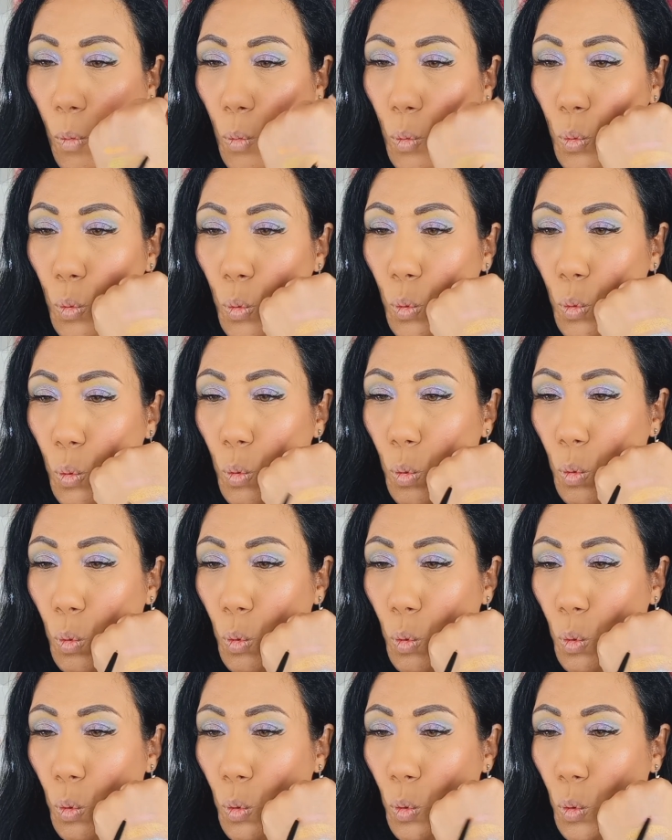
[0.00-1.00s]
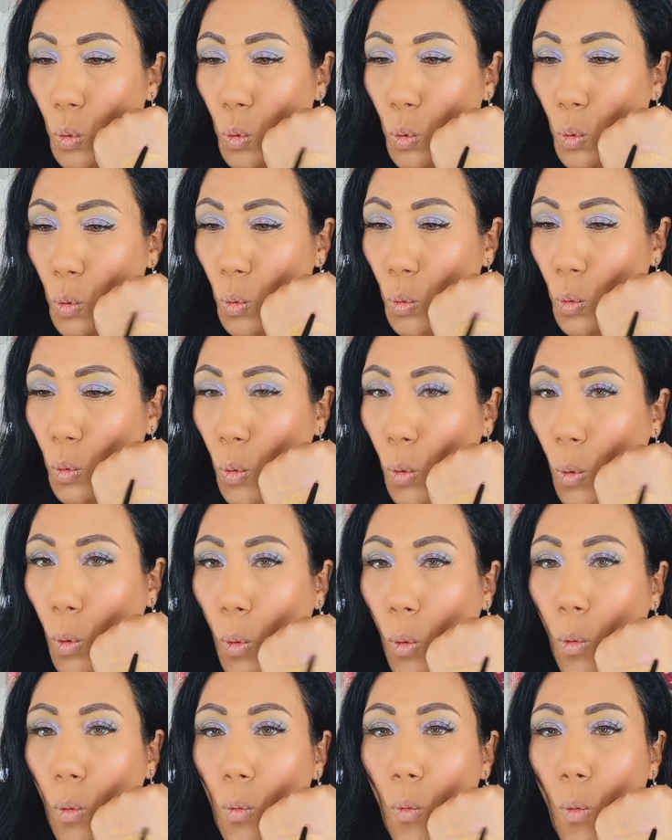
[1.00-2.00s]
Ooh.
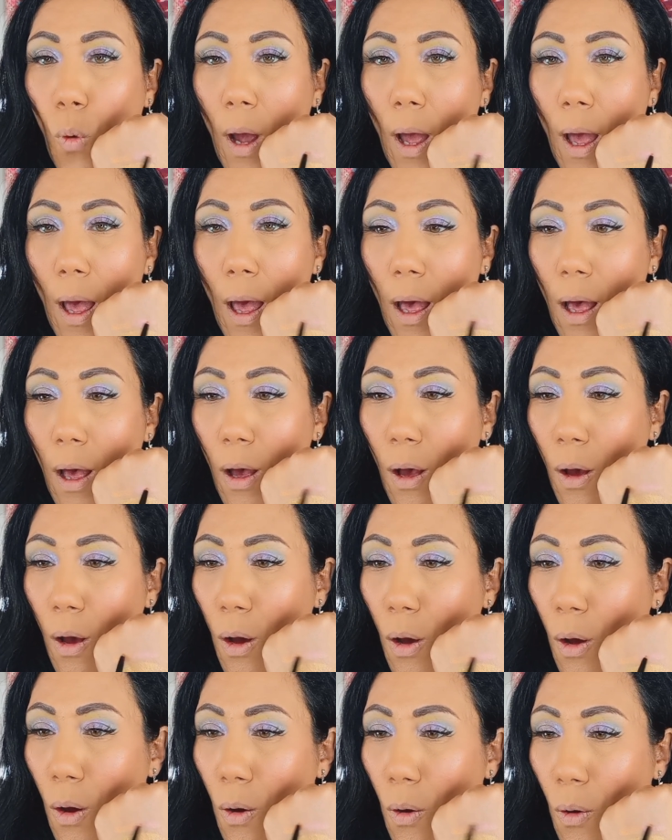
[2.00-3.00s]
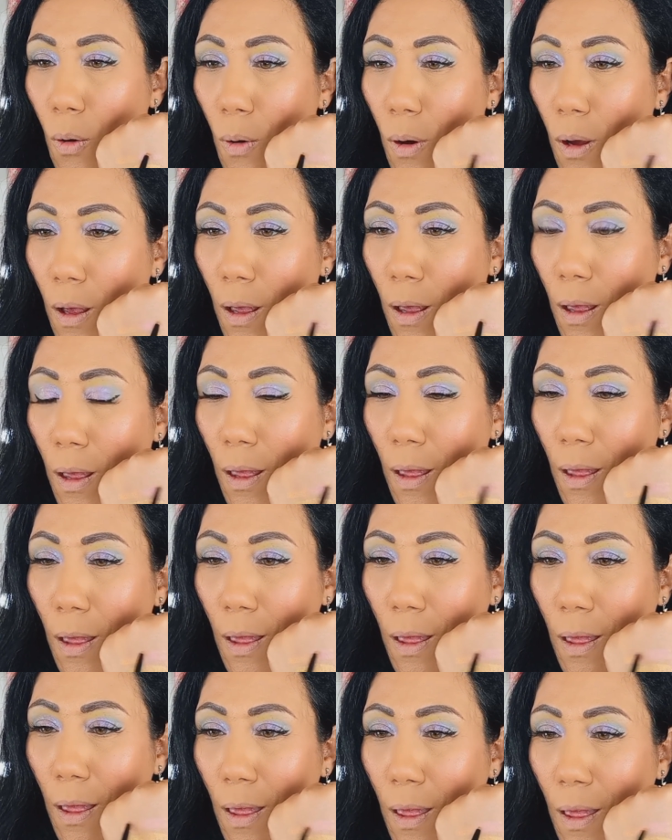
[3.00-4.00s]
Wow.
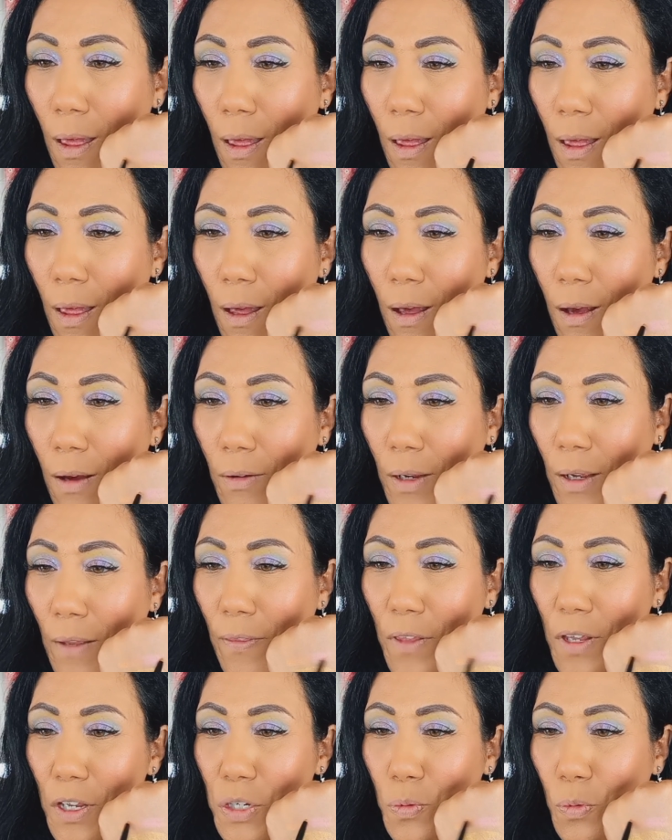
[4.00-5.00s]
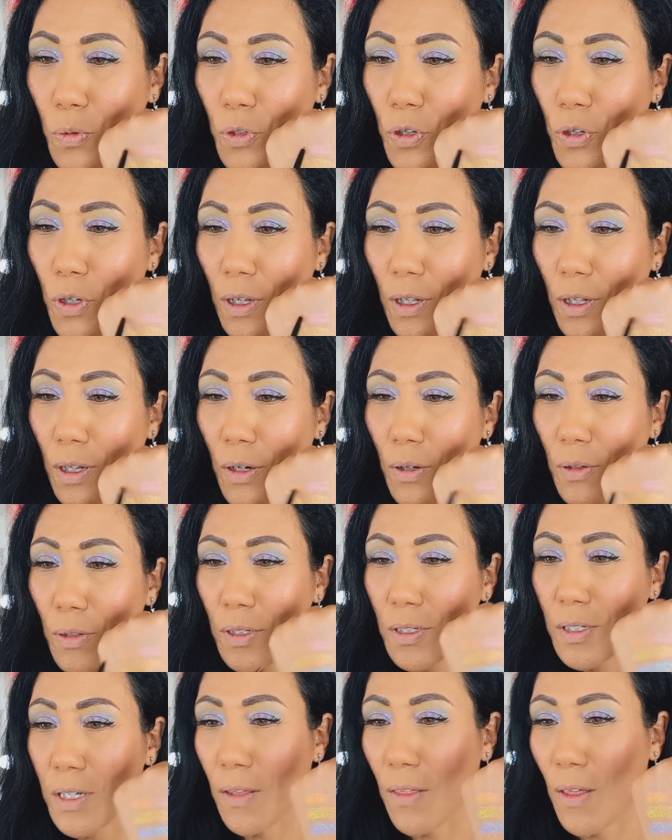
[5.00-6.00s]
Okay, this one, you can clearly
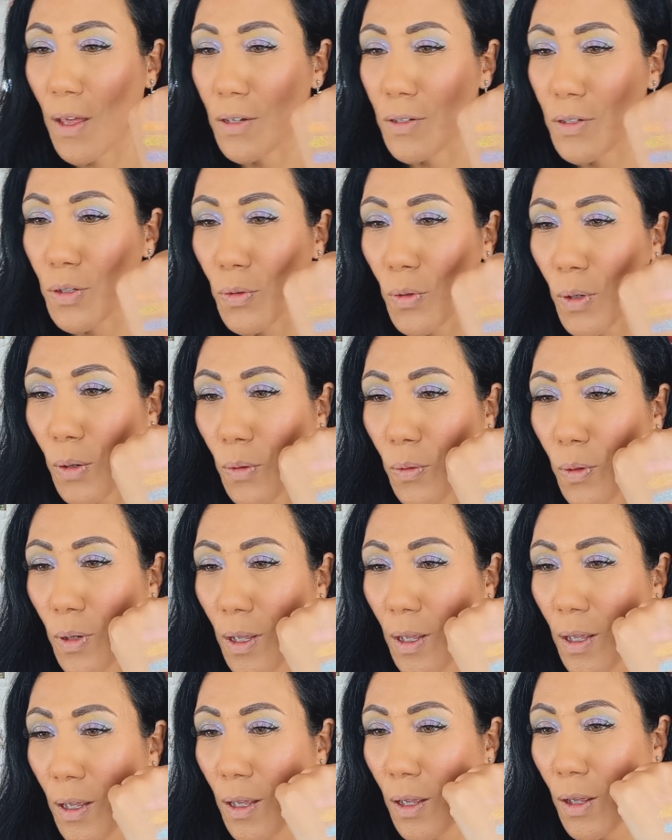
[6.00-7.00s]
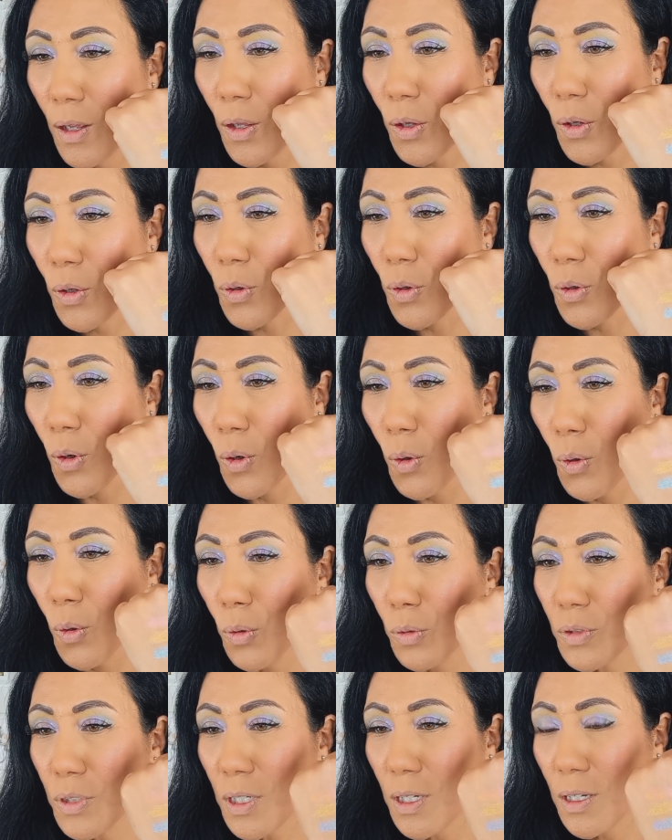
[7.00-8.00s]
see that duo.
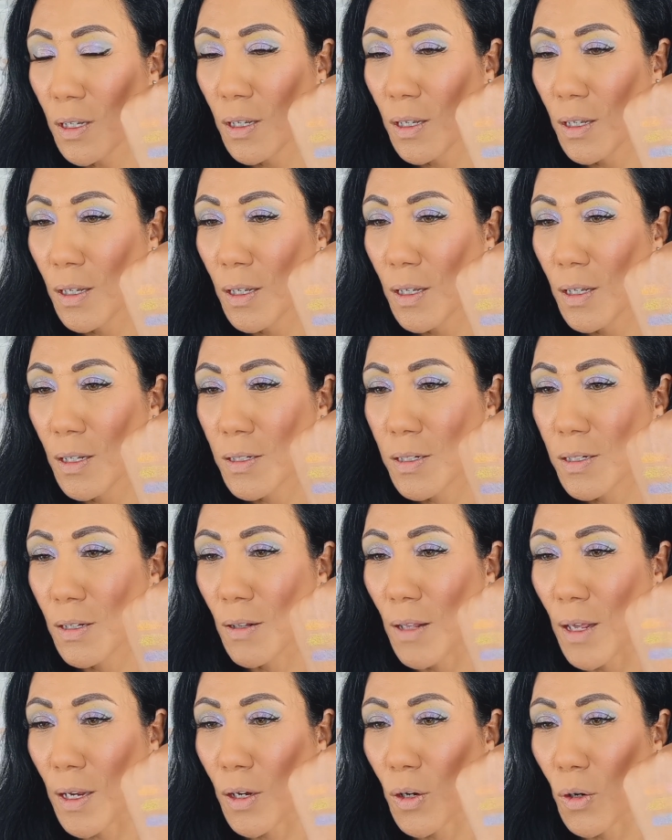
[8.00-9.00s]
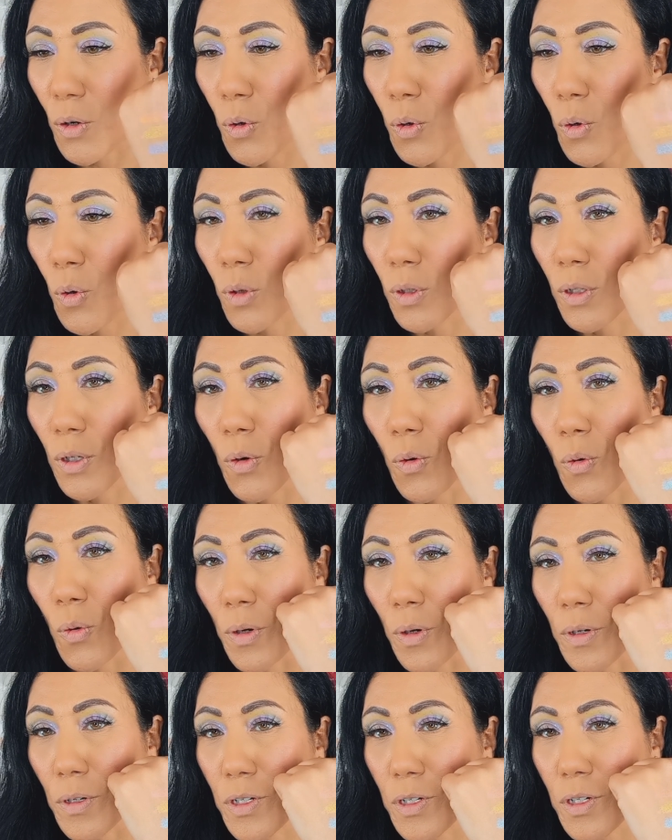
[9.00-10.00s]
Gold to like a corally
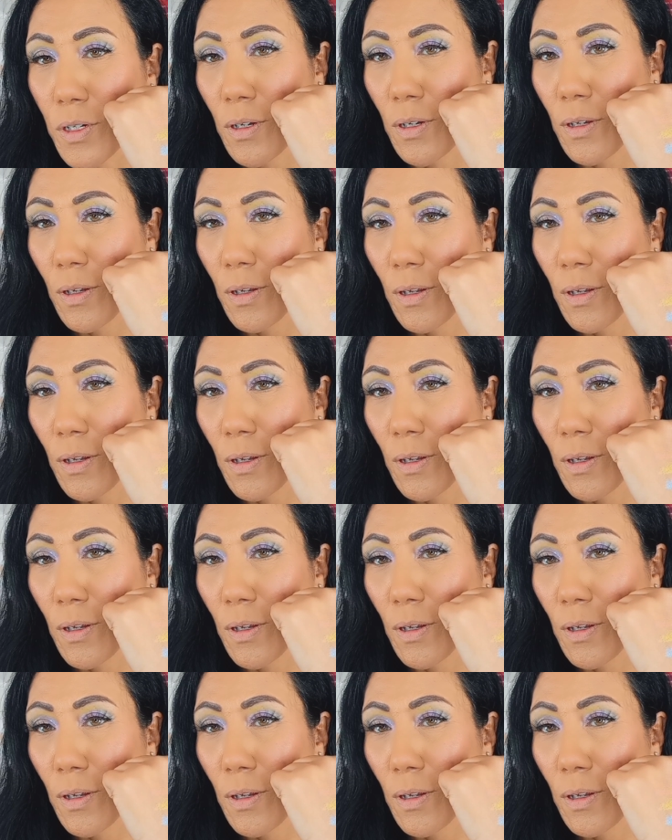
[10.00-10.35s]
orange.